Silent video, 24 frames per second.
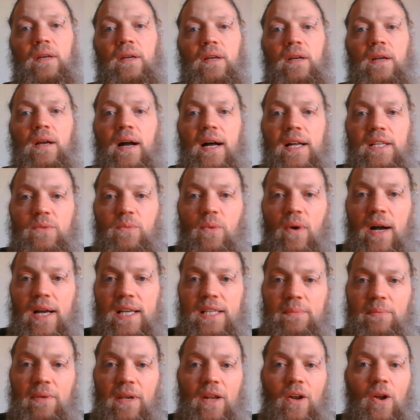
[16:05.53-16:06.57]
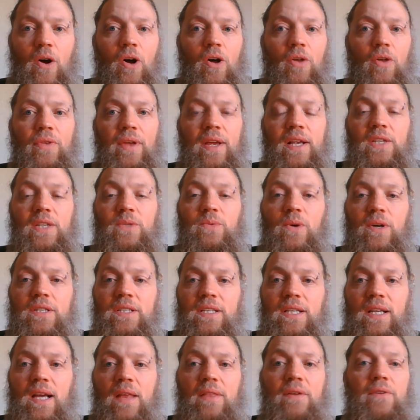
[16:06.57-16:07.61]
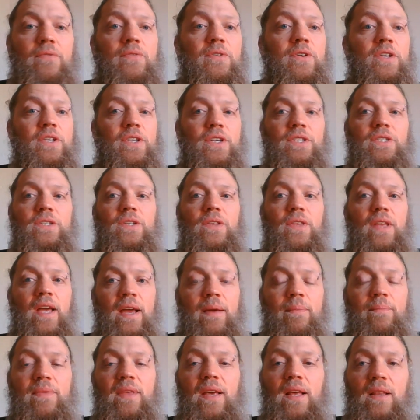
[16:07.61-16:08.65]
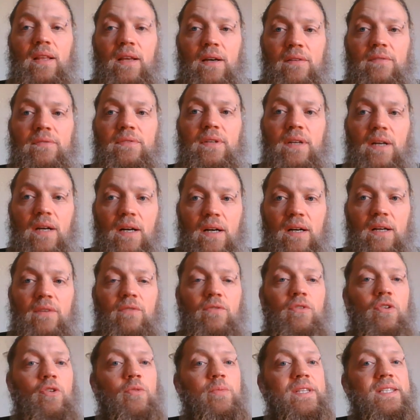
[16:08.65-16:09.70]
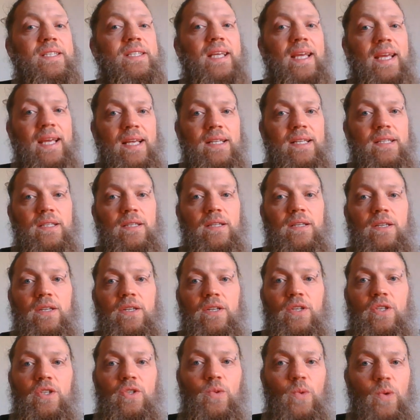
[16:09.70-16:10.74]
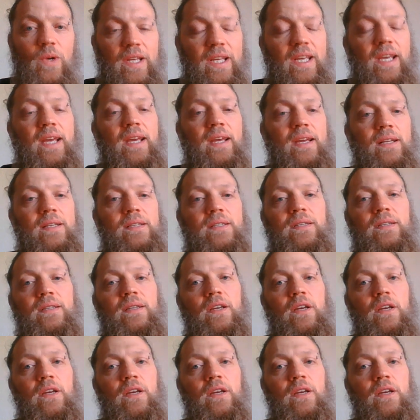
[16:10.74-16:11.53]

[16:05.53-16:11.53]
God's wise plan. All things work together for good to them that love God. Romans 8:28.